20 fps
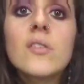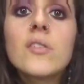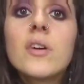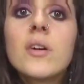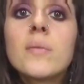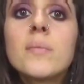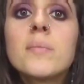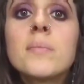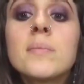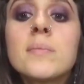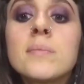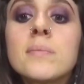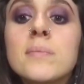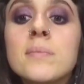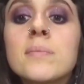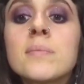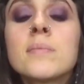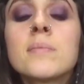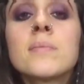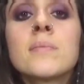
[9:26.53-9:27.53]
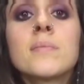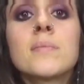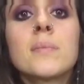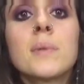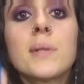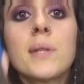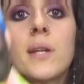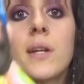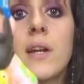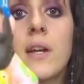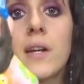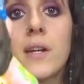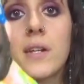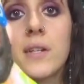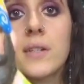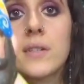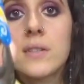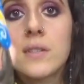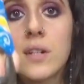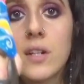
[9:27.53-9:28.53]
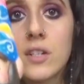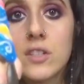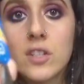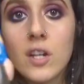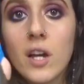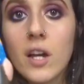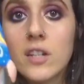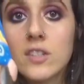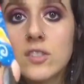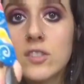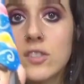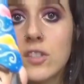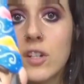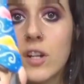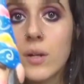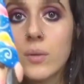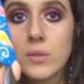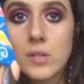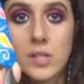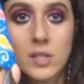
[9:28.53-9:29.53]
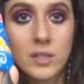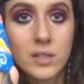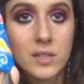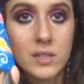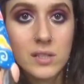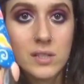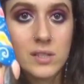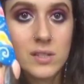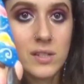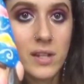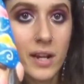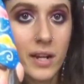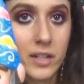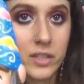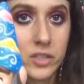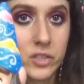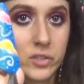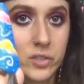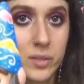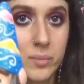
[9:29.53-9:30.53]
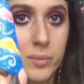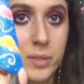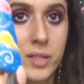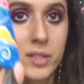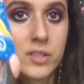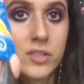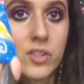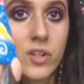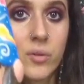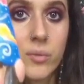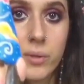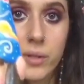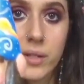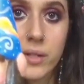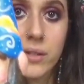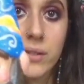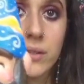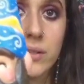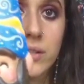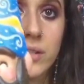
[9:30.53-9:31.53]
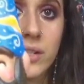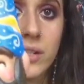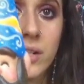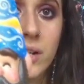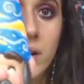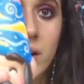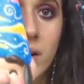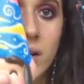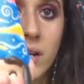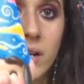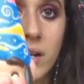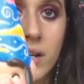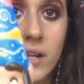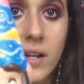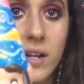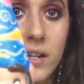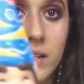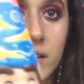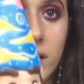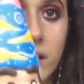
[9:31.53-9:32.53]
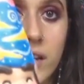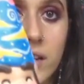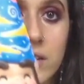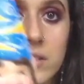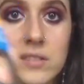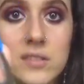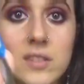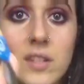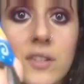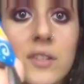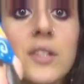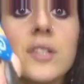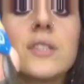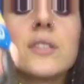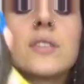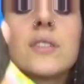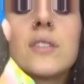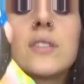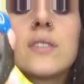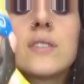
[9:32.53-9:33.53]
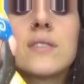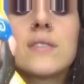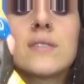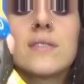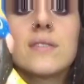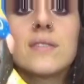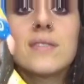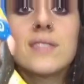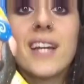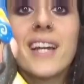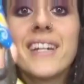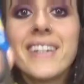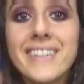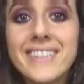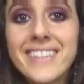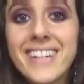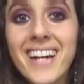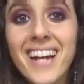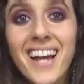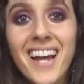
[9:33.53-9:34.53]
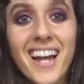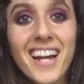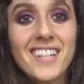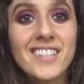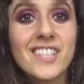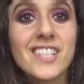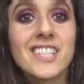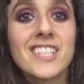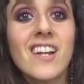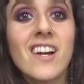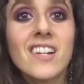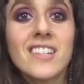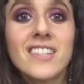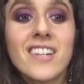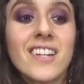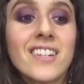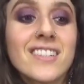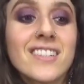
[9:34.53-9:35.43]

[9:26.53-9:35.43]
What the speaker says: them, but then I got attached and I was like, this is actually me and Joey, and I can't sell us. At least not yet.